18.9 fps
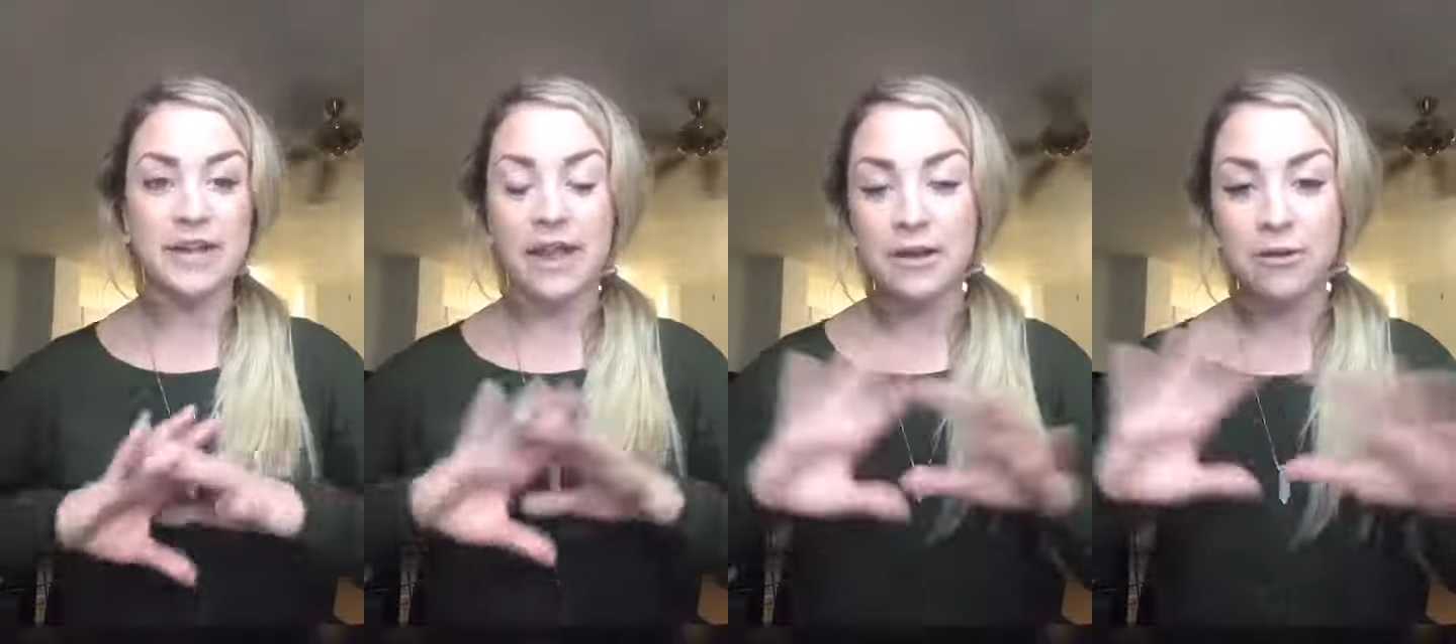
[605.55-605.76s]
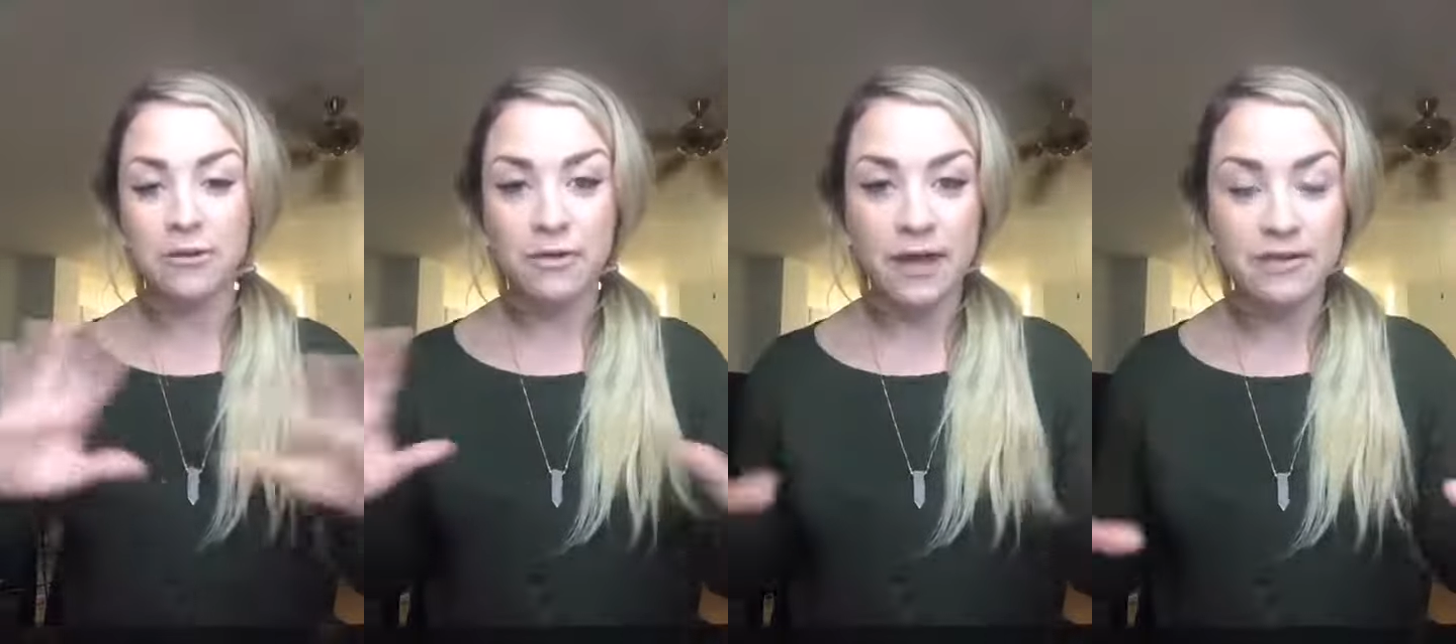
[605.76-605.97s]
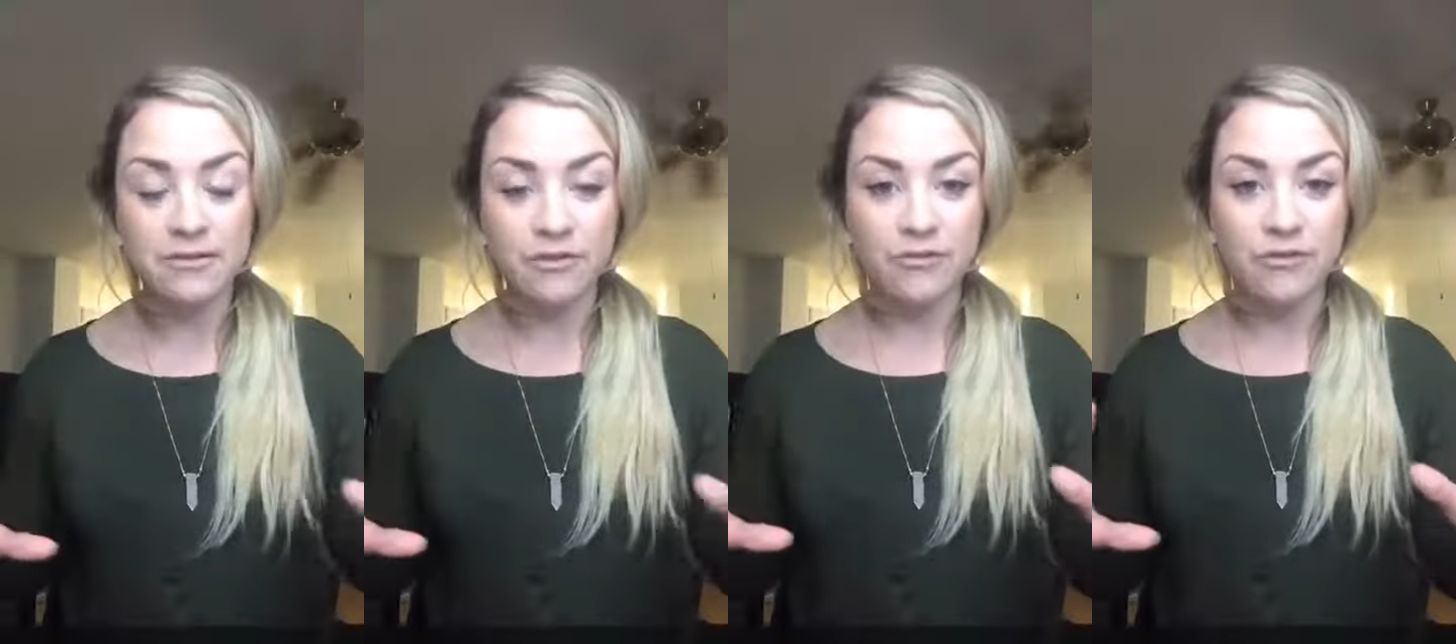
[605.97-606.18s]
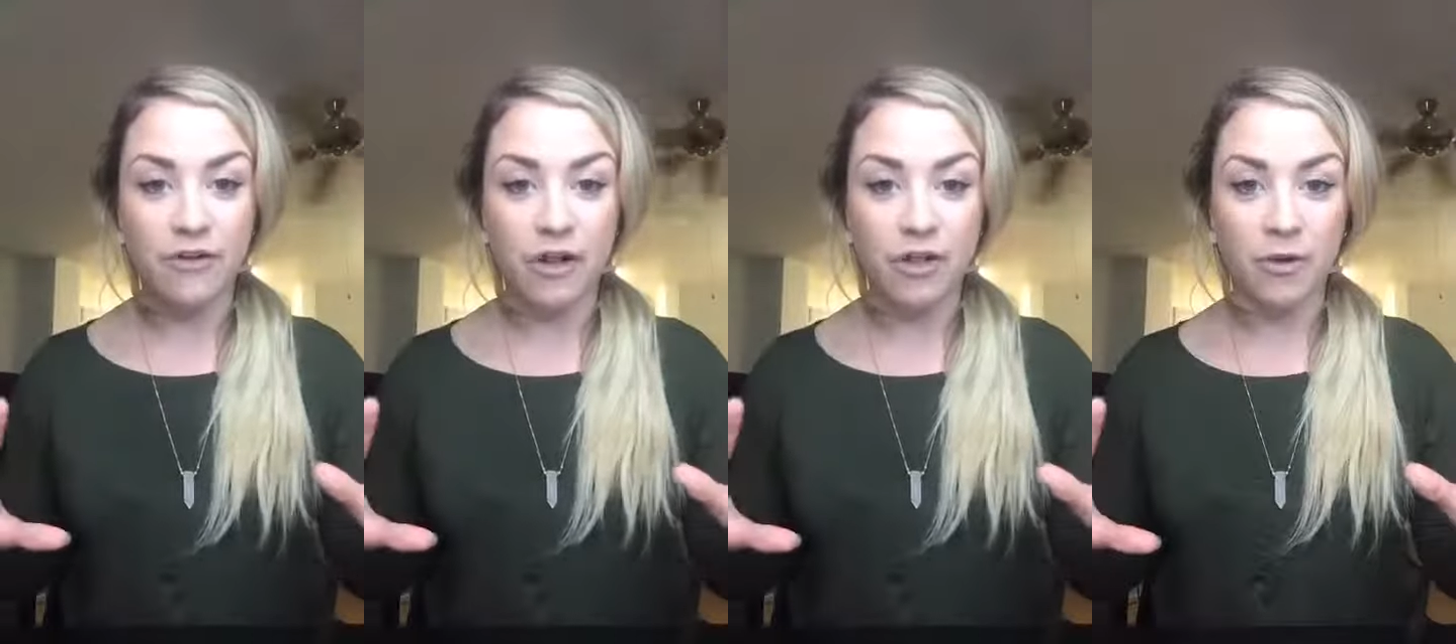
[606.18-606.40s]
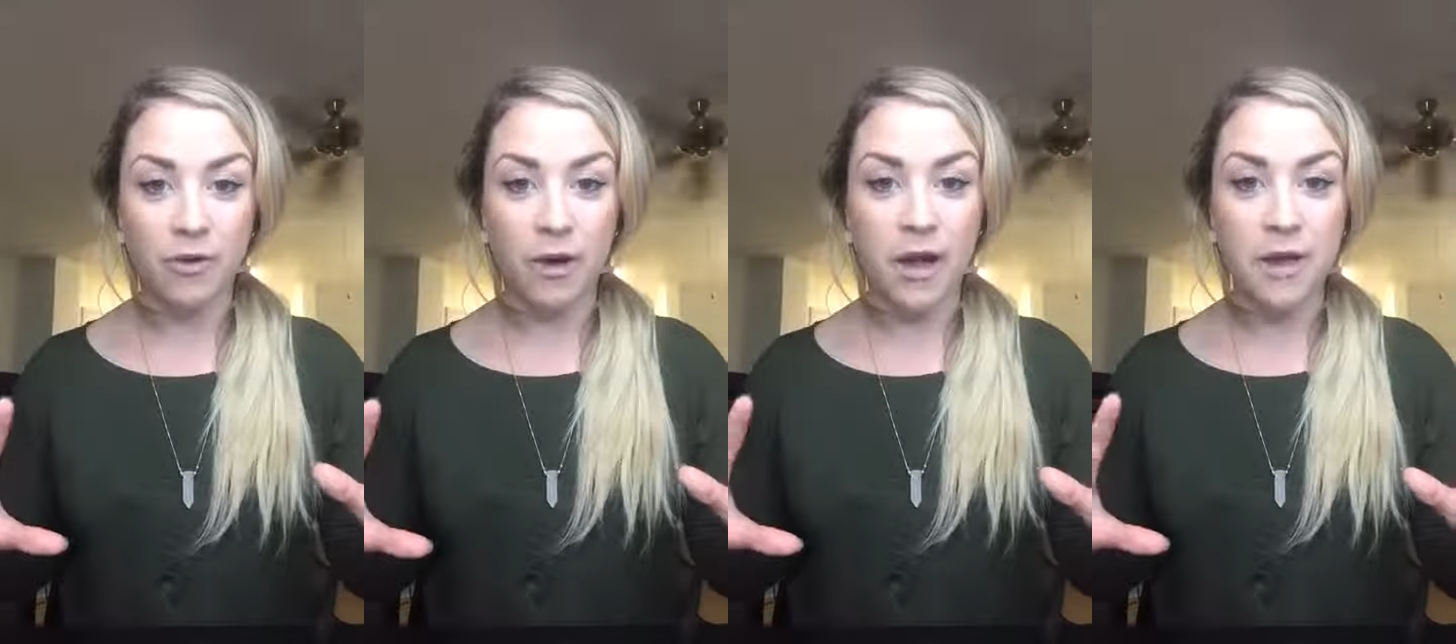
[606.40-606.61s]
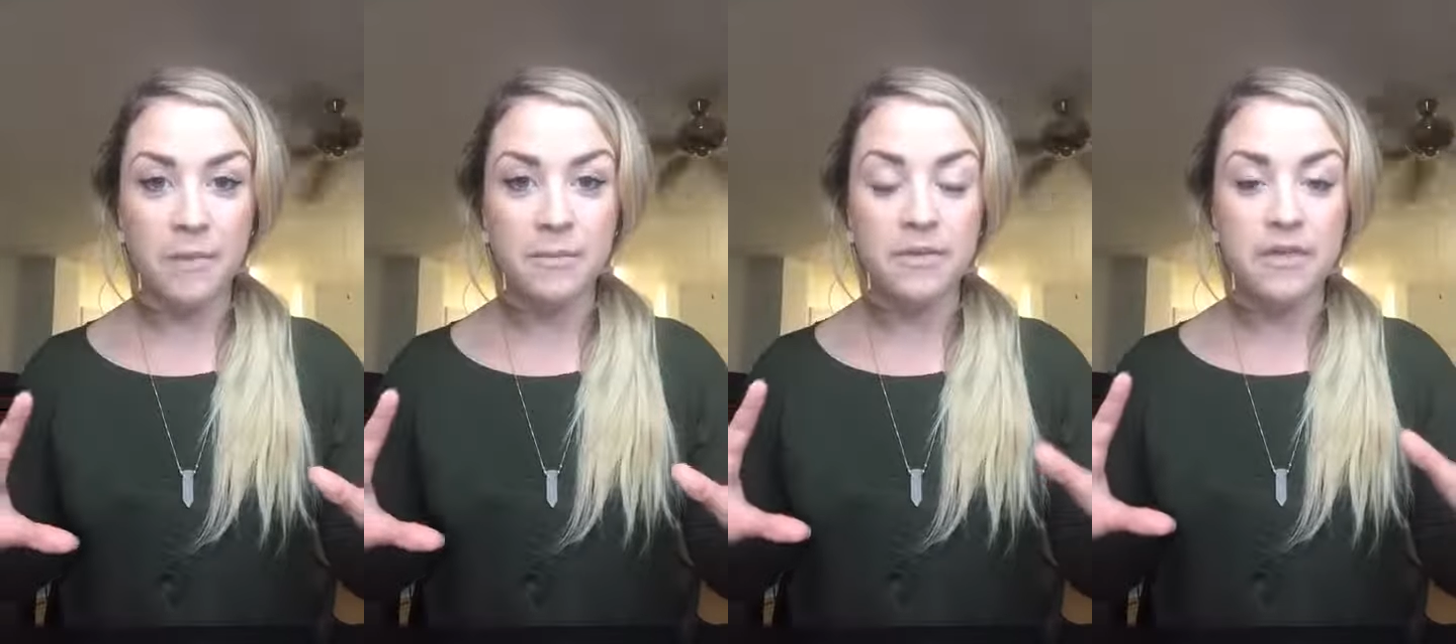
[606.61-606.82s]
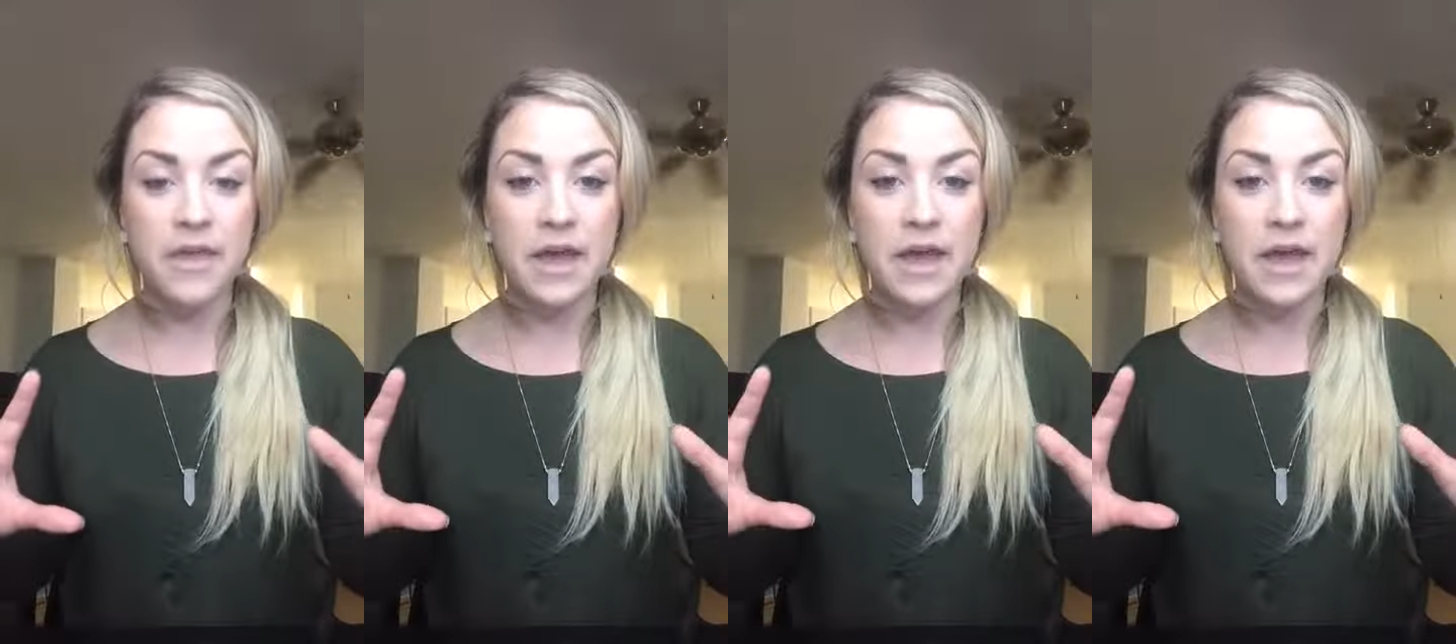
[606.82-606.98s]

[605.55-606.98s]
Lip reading: I don't like to follow up,